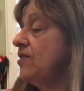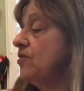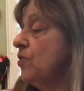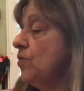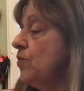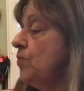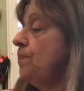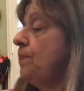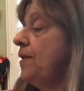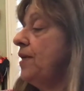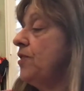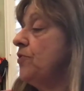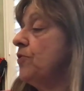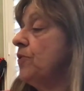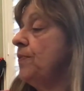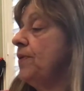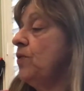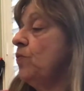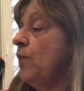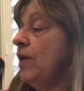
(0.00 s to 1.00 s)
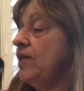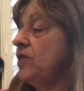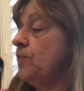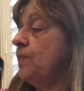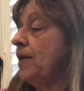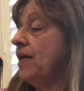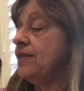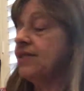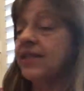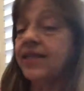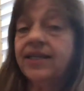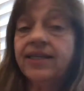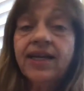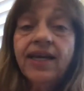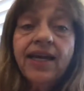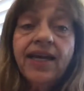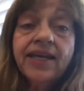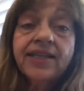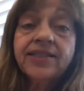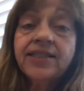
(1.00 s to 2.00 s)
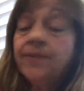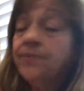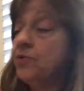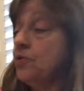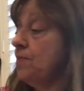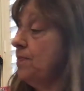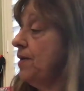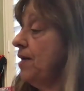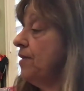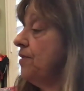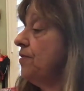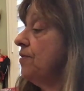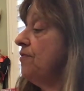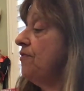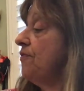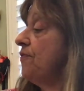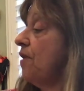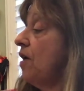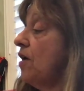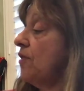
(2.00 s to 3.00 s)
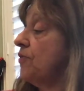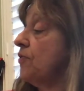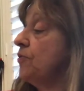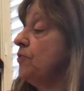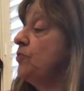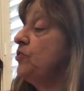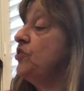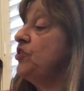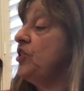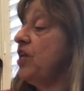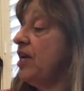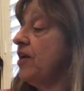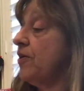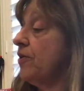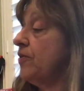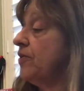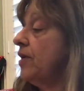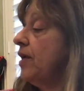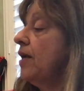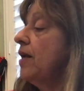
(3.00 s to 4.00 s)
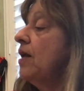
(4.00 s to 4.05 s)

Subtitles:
his own bedroom and wastebasket, except her mother and father, who shared.